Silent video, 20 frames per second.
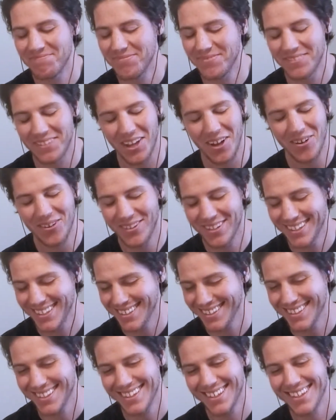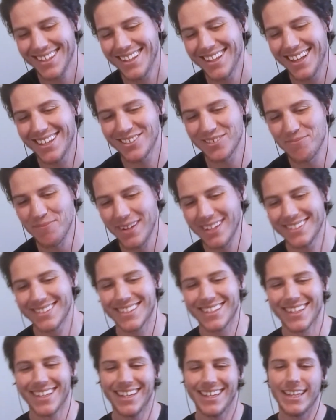No, that's
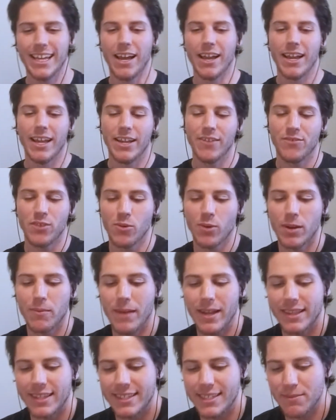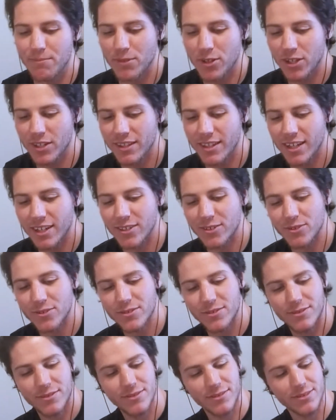amazing. Yeah, if you want to make the dip good though,
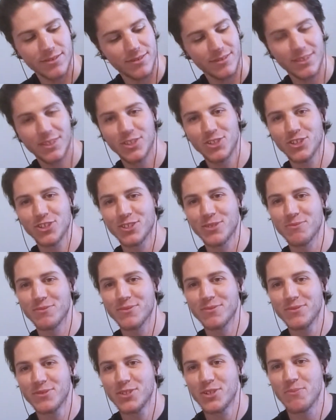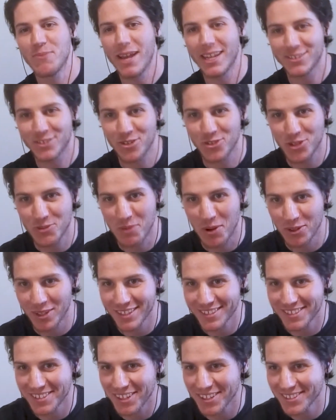get you some Tabasco chipotle
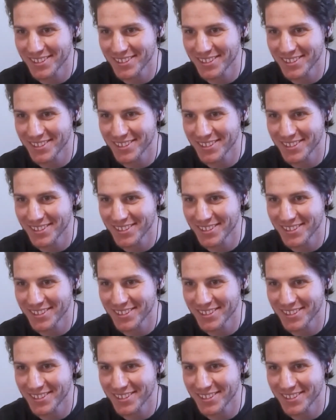sauce.